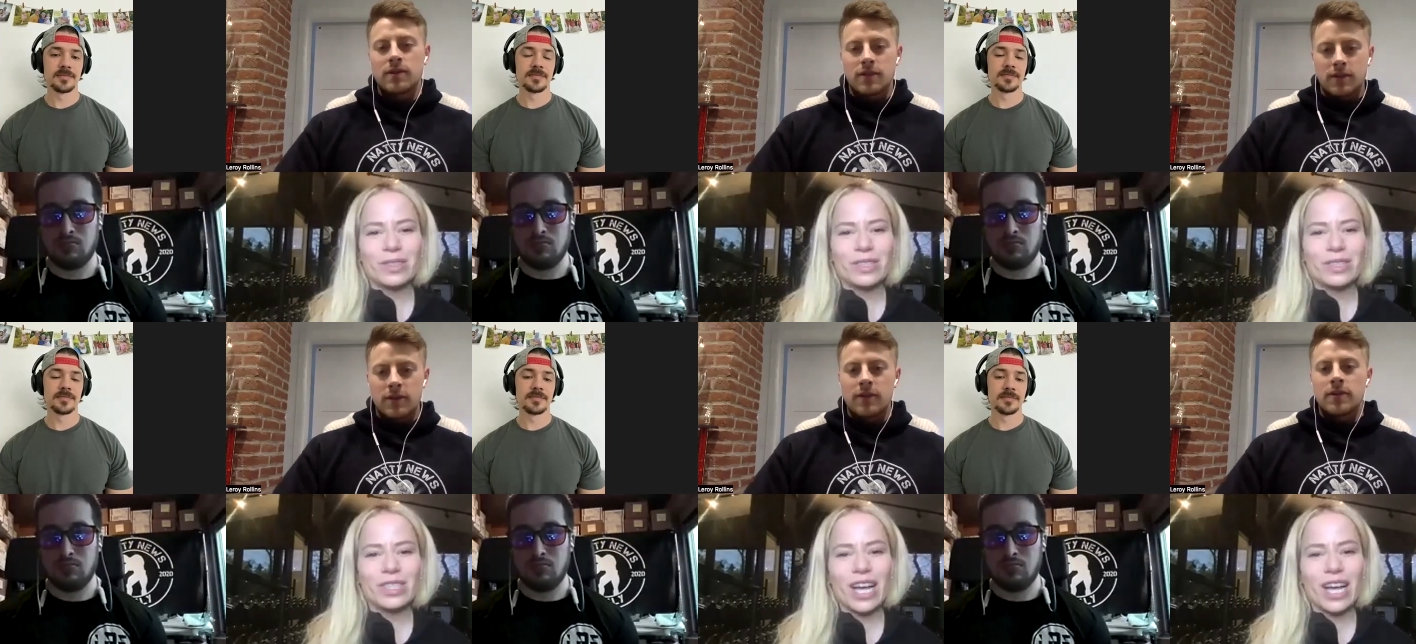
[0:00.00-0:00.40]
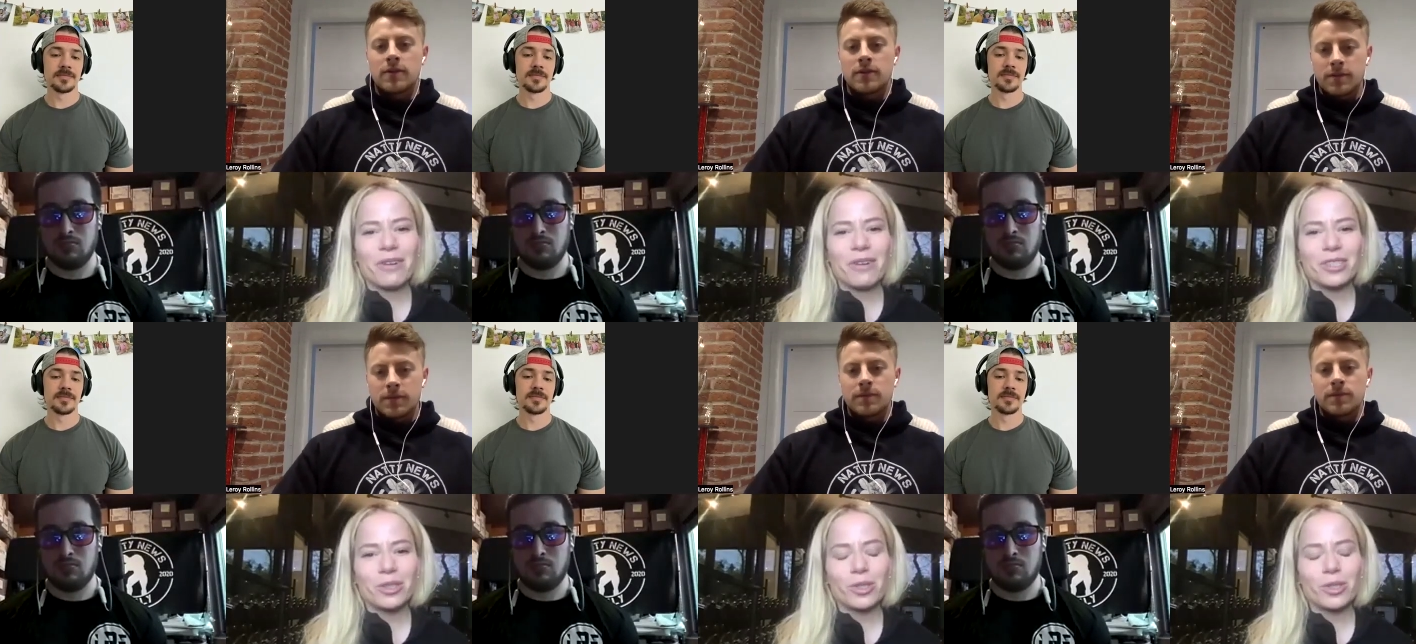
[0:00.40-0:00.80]
Speaker 1: Yeah.
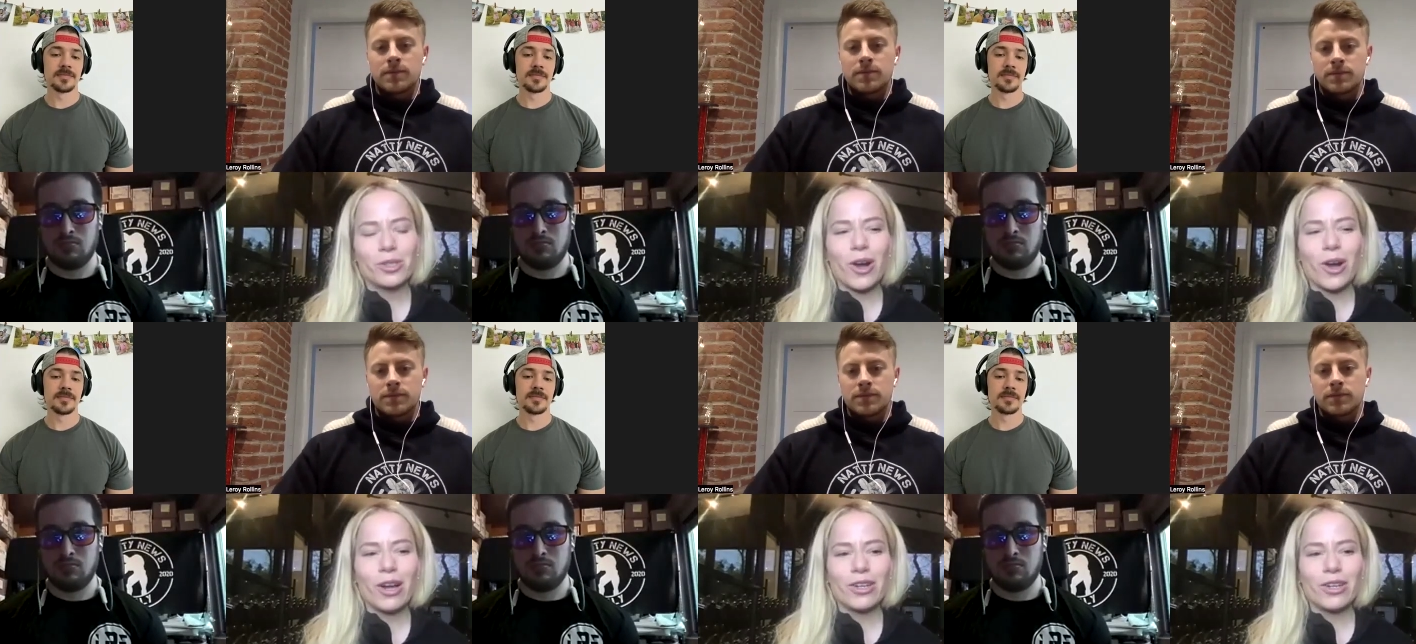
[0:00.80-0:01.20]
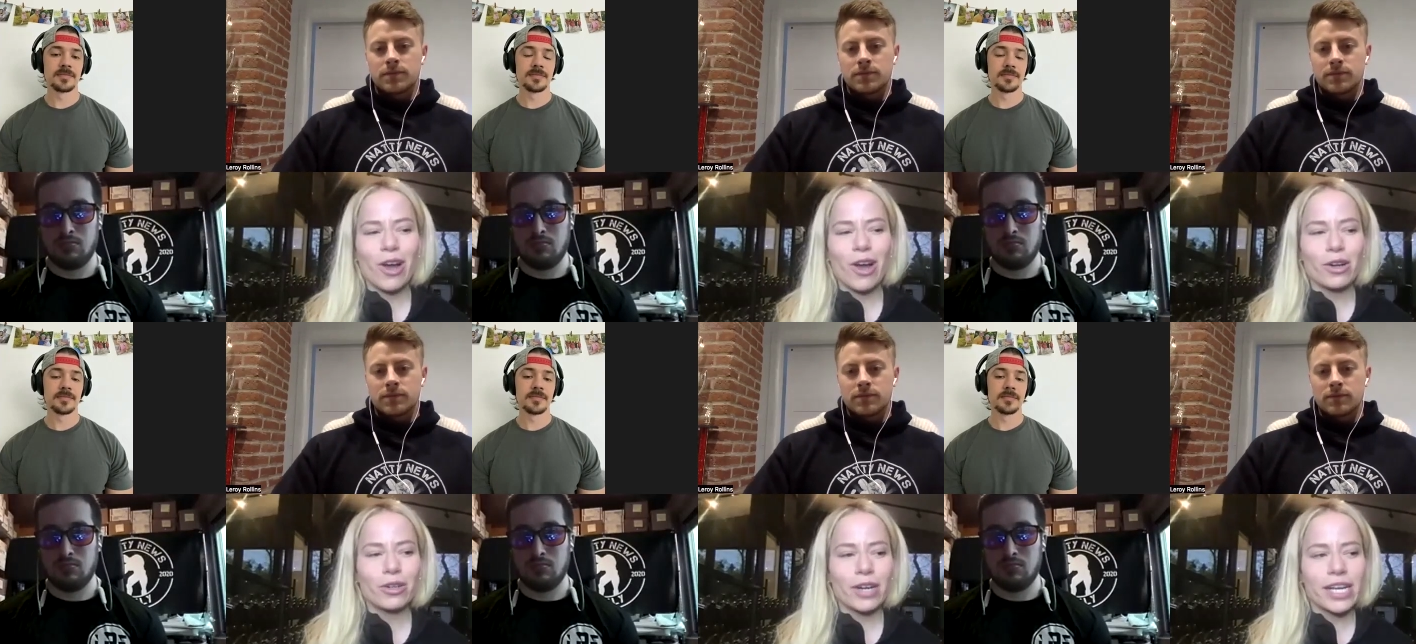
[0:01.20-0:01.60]
Which was not
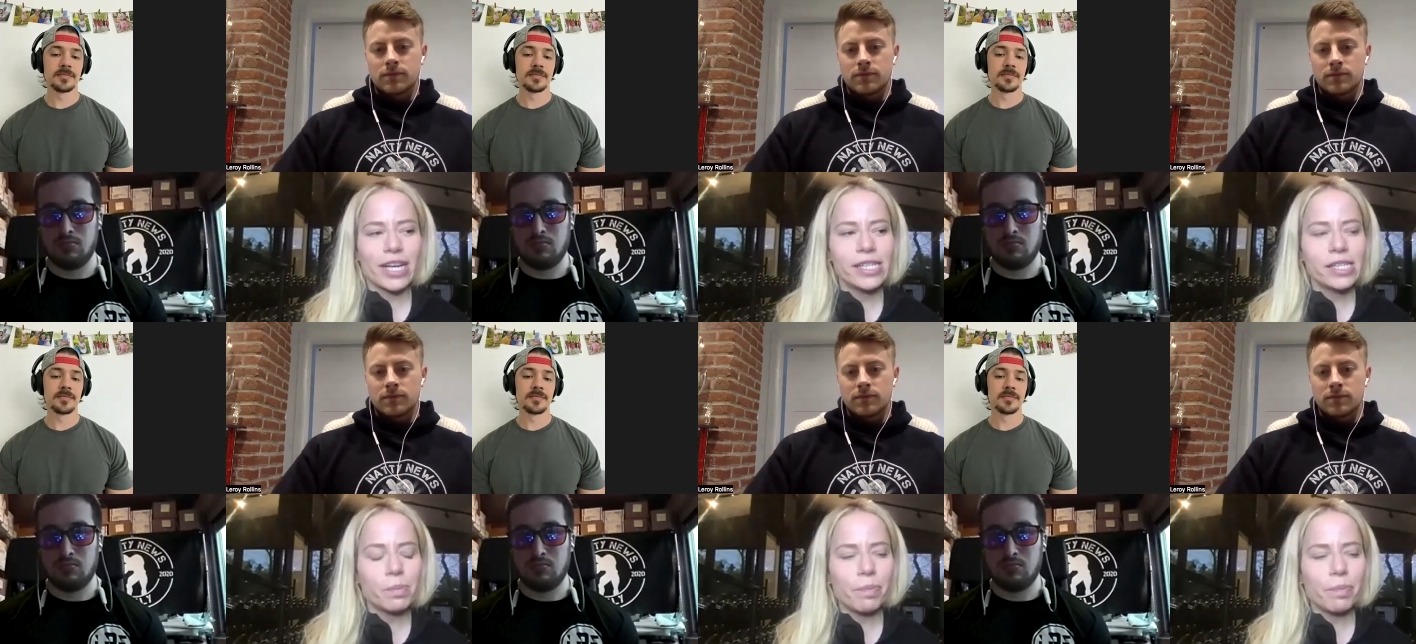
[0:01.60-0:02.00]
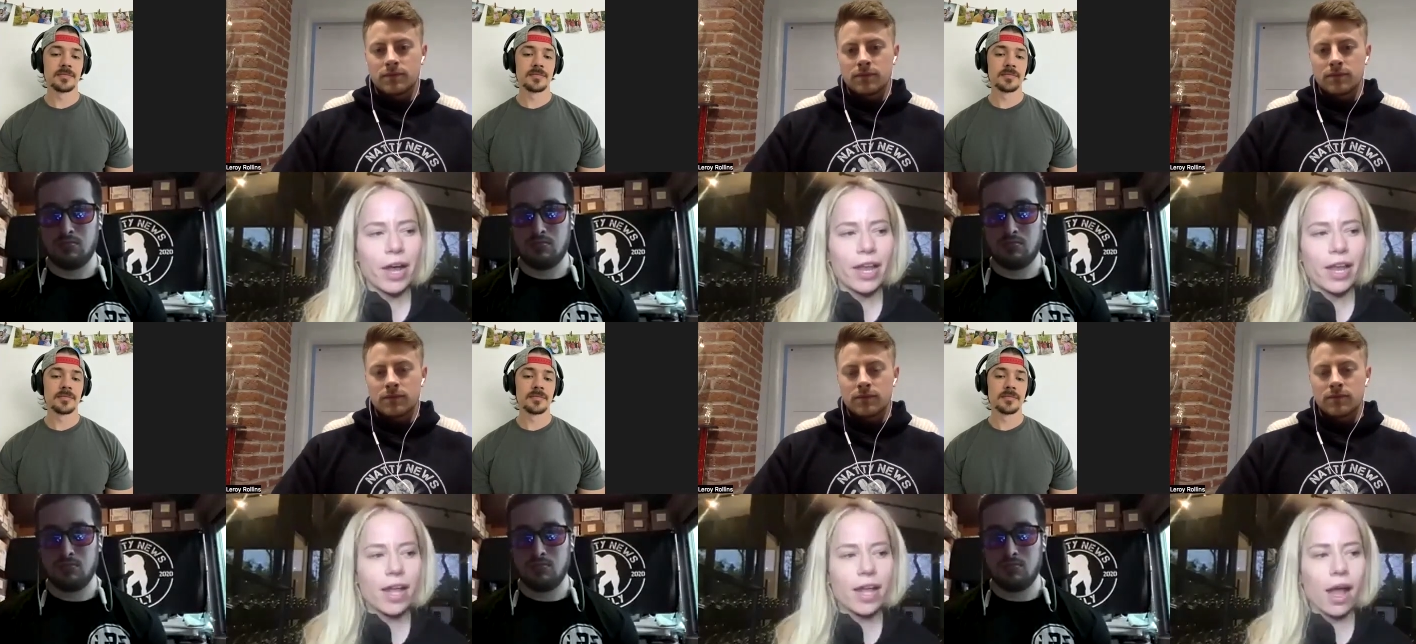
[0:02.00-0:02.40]
great,
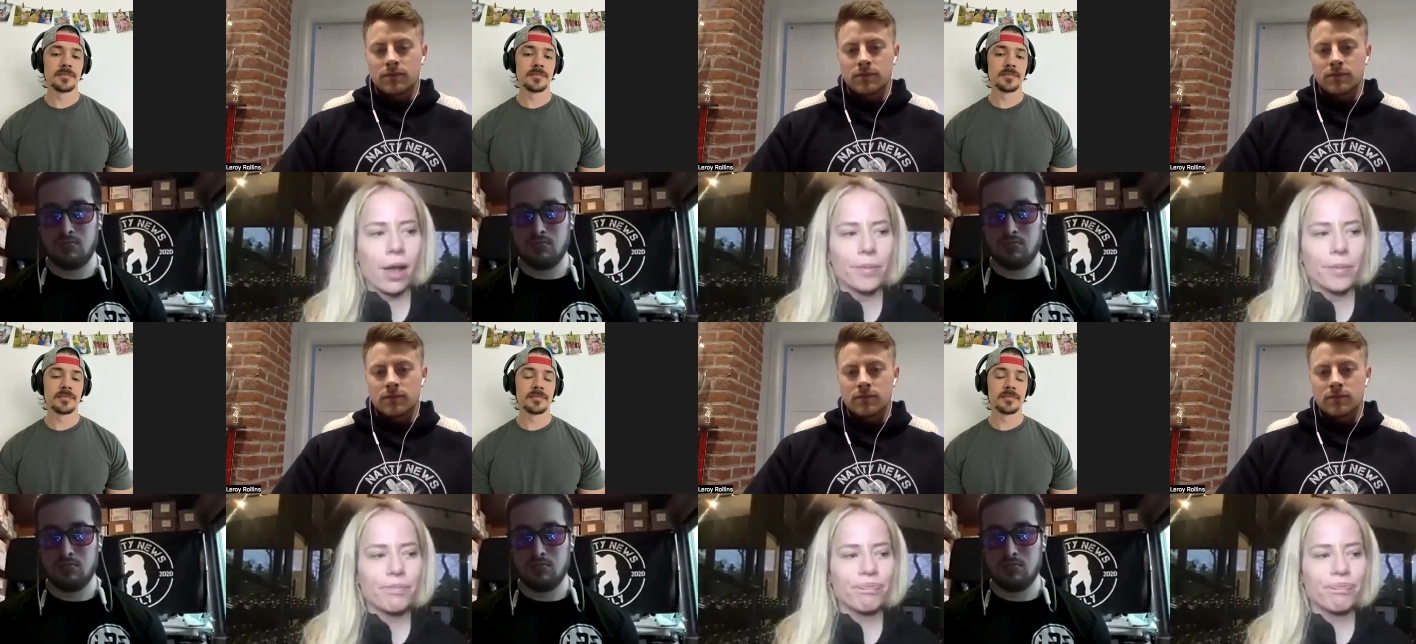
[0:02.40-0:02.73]
but, I